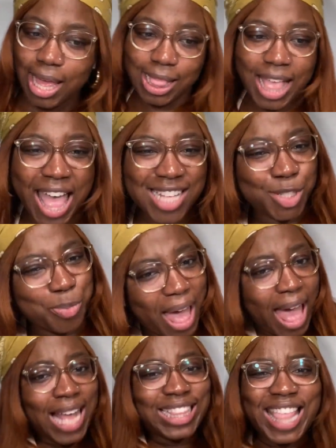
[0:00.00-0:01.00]
Let's
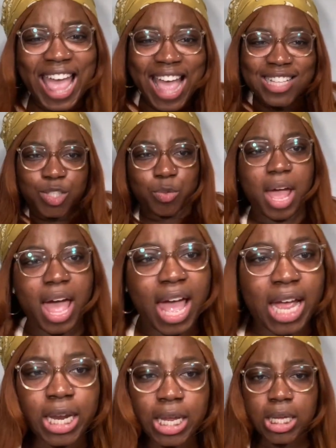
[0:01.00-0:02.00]
ride, let's ride.